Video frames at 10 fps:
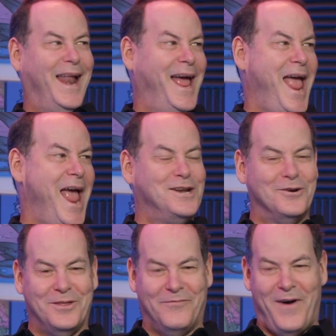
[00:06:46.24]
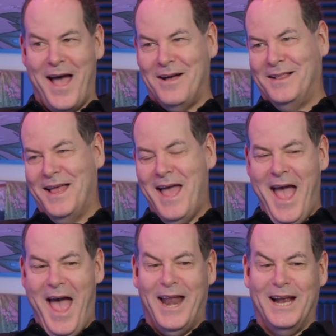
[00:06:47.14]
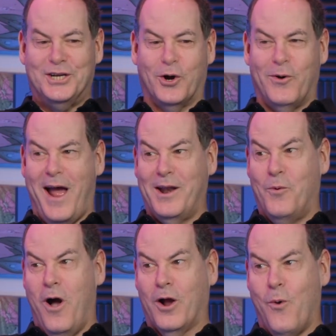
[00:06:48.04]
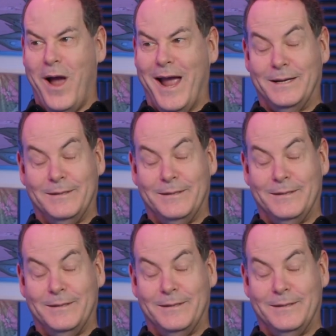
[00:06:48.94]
I hand her the file, and I turn around and walk away.